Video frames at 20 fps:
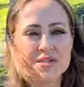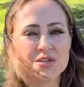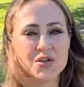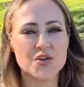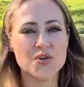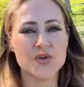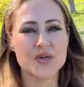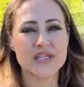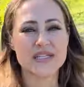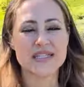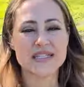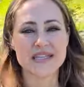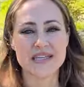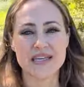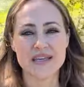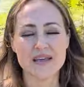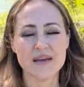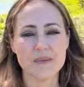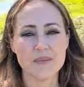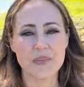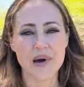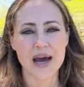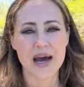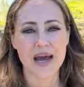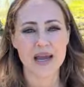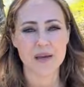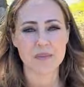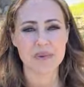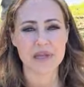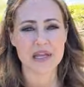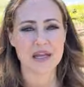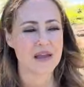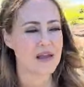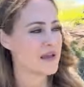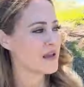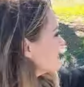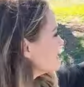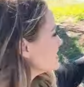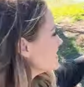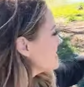so you can see behind me.
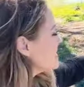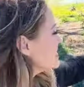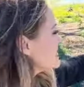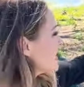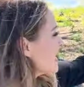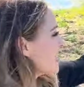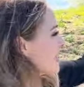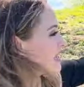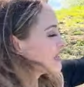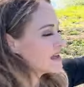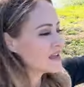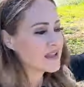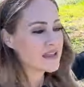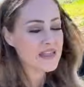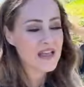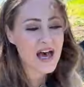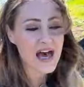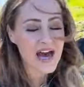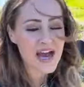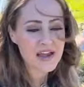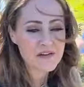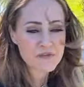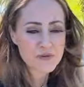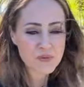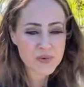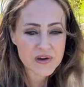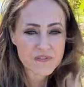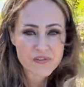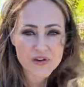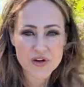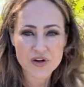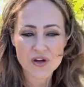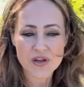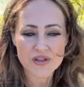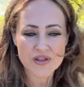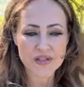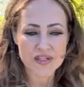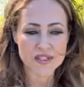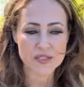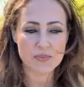This is a live river
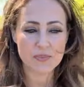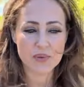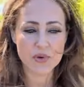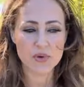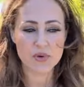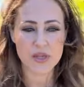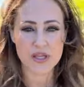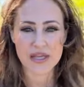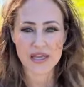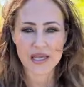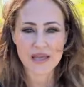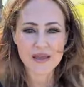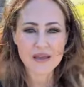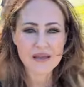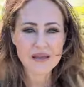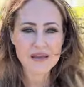that's pooling,